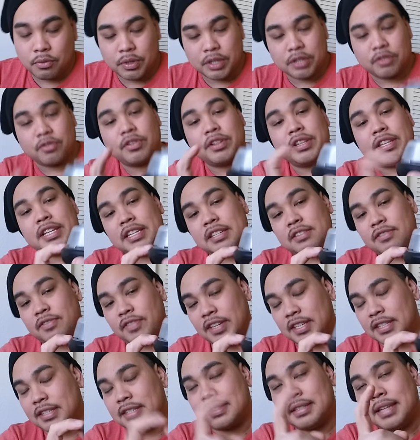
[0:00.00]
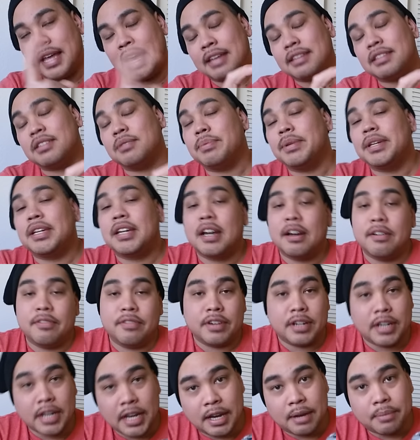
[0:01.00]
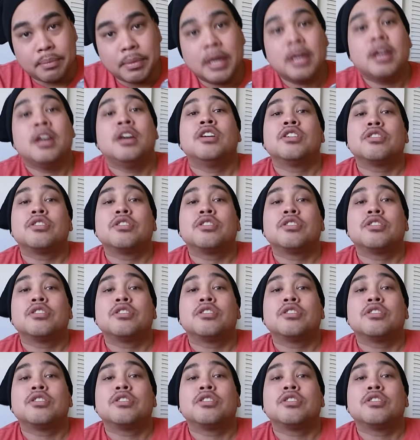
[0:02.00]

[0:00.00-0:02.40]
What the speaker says: was for these vents not to be covered up.